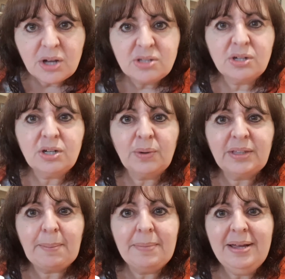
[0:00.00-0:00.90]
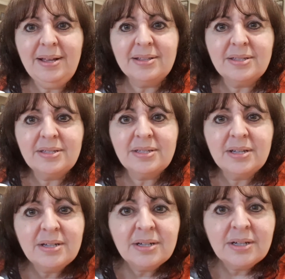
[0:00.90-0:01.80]
I don't know what that means.
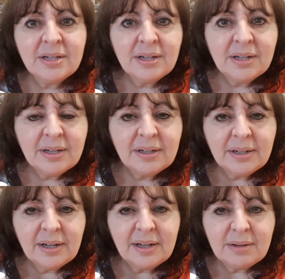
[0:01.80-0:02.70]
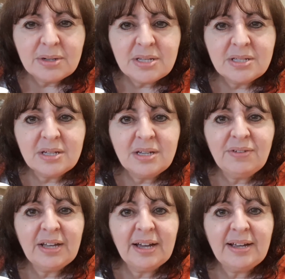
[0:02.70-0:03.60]
My sister
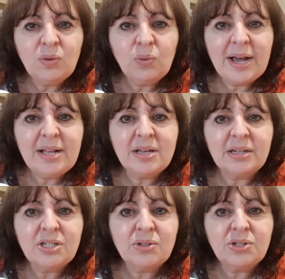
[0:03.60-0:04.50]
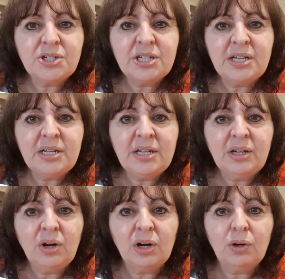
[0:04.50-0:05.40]
never gained weight until she
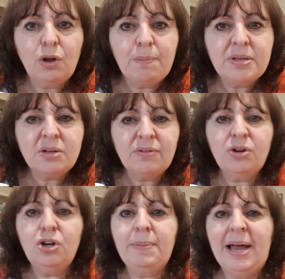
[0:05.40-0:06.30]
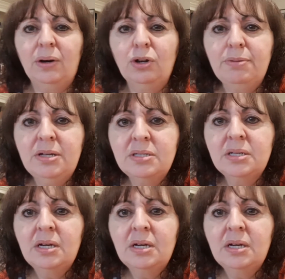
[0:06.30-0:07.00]
got lupus. I've heard about lupus.